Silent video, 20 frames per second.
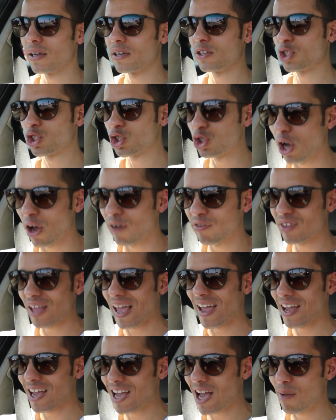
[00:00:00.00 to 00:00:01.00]
soft
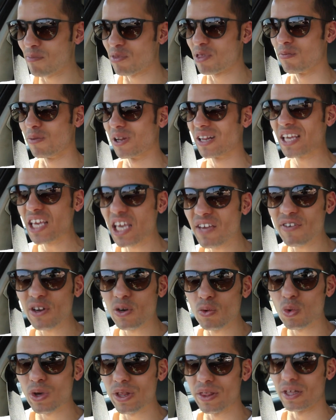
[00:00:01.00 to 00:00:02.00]
and comfortable,
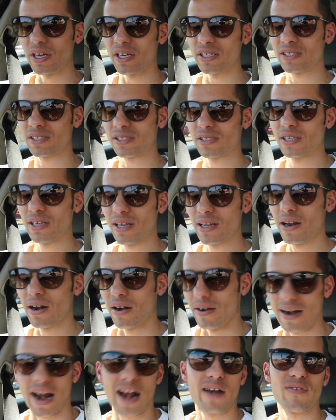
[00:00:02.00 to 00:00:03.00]
even with this
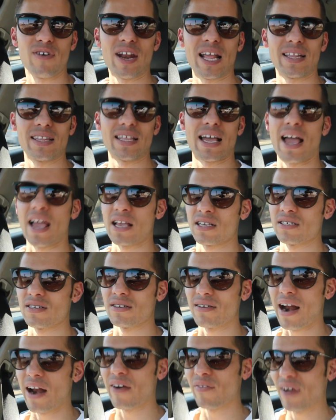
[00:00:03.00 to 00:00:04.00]
run flat tires, and
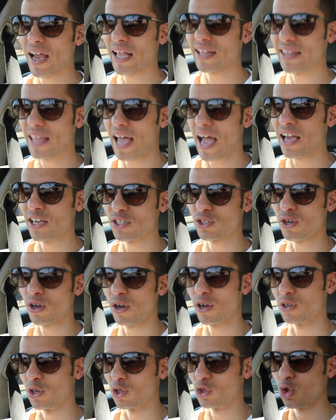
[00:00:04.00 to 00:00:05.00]
run flat tires
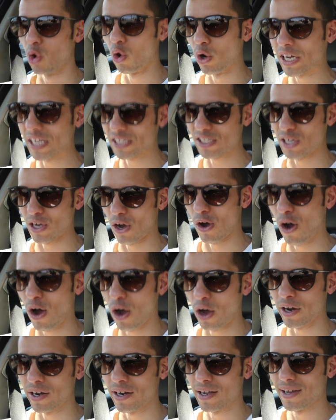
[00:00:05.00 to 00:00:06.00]
are notoriously
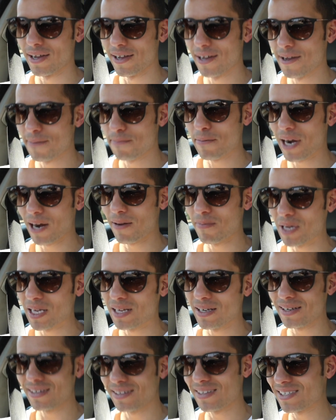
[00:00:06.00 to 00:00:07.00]
hard, but I
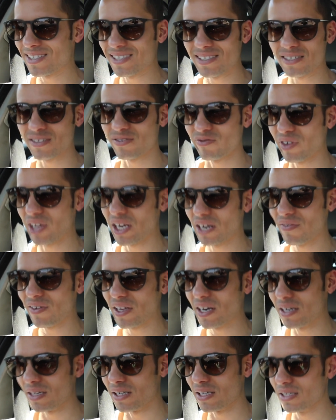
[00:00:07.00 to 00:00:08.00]
mean, this is very
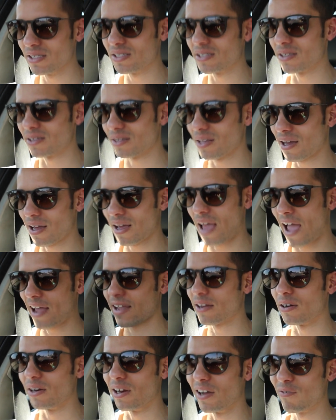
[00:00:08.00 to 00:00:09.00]
decent. I
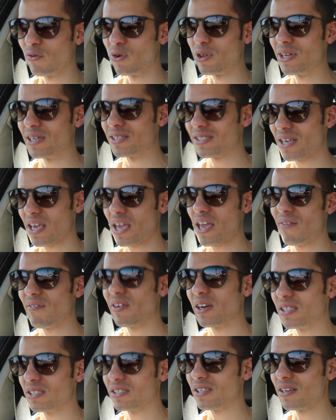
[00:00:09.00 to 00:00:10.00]
could live with this
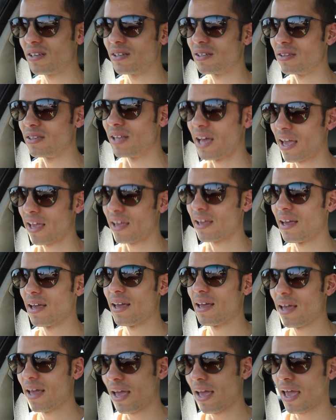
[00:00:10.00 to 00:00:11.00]
every single day.
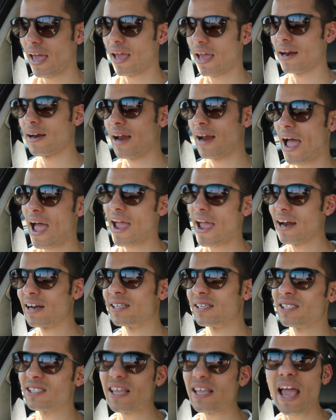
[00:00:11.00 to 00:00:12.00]
And I
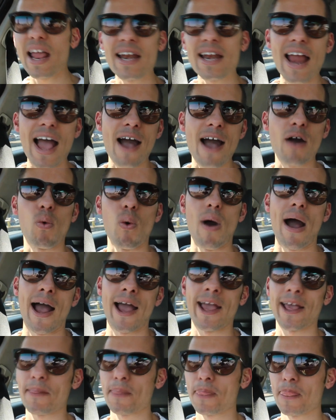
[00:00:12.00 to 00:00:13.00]
understand now
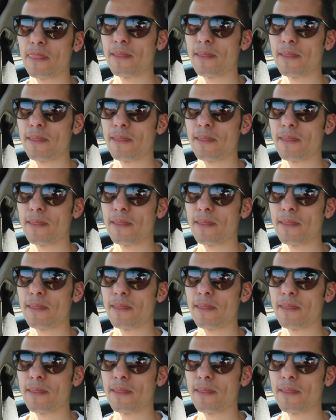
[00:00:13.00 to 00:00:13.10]
why